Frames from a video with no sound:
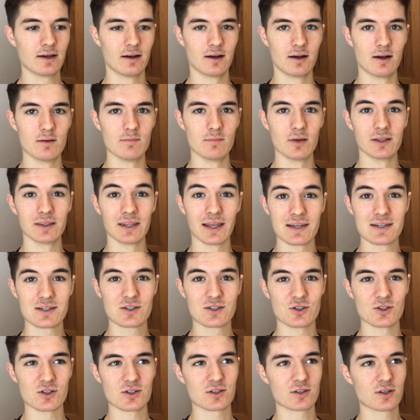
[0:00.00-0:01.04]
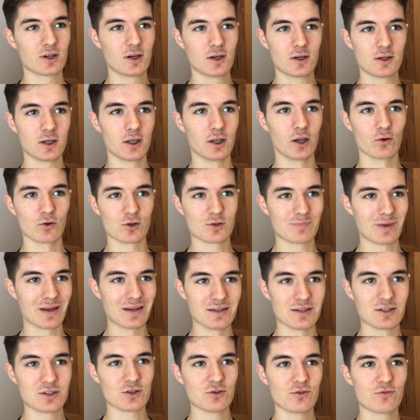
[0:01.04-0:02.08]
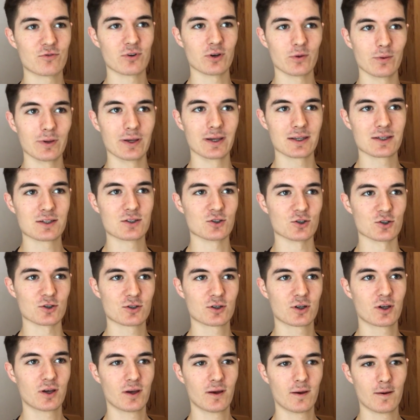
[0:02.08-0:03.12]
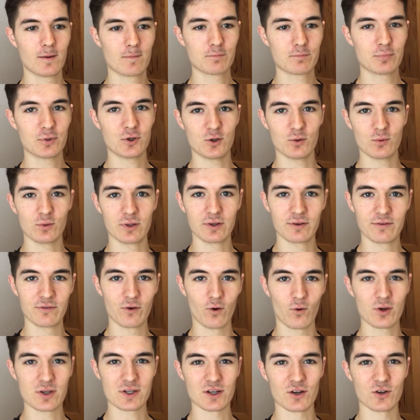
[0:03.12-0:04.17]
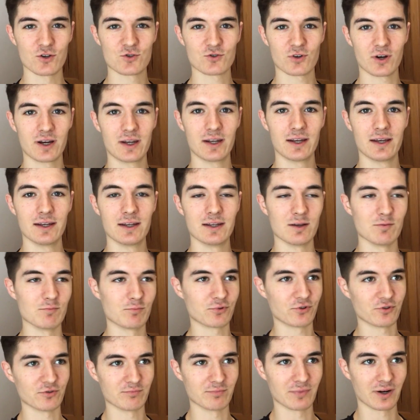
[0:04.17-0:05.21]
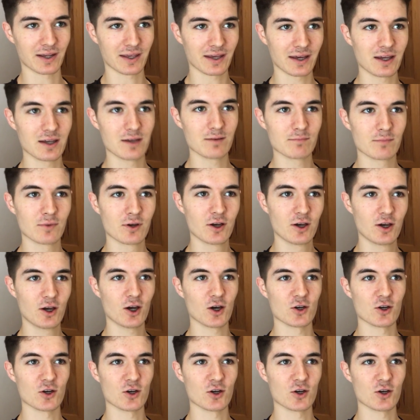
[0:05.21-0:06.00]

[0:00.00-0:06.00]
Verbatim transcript: um, and let's just you know spend two three weeks just purely focusing on trading, improving my game,